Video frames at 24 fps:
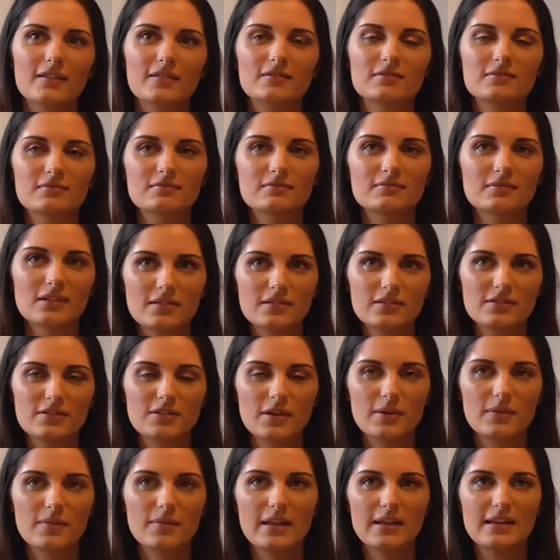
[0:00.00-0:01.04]
And
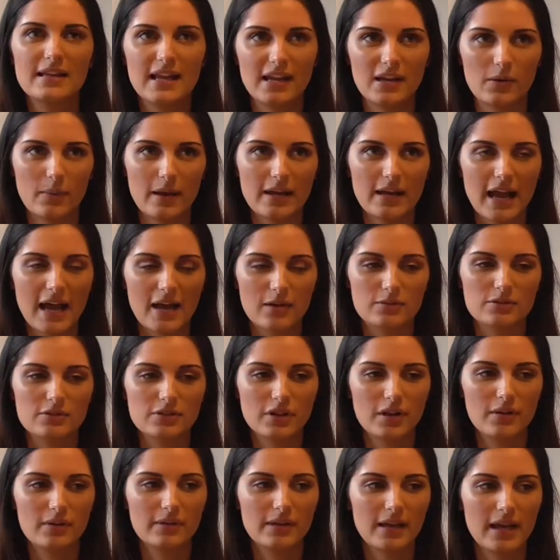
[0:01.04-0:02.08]
so then Nick went out to
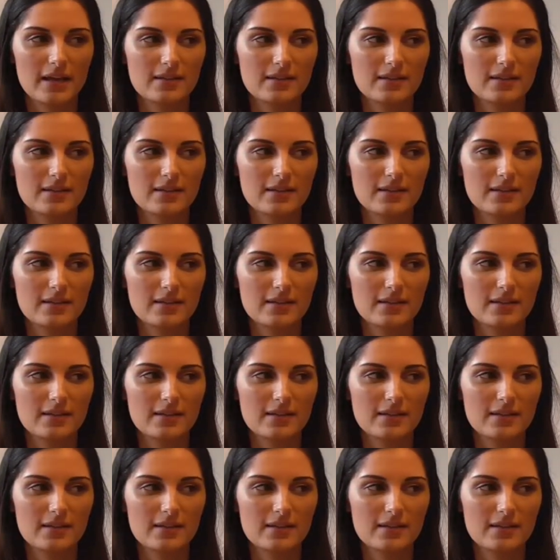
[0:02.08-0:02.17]
go and